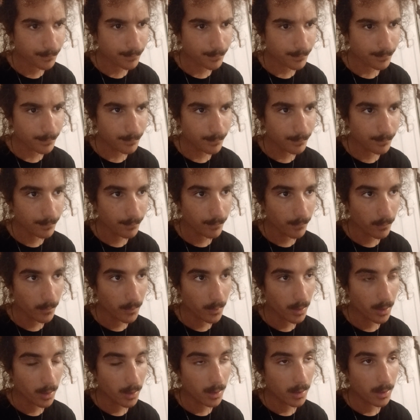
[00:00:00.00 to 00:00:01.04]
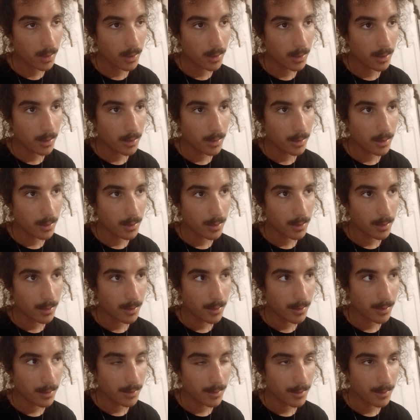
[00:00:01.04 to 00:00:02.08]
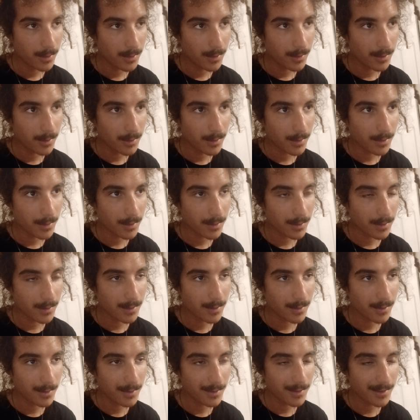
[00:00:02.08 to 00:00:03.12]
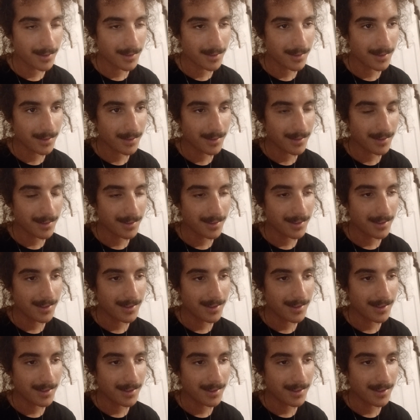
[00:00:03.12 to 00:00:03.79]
[no speech]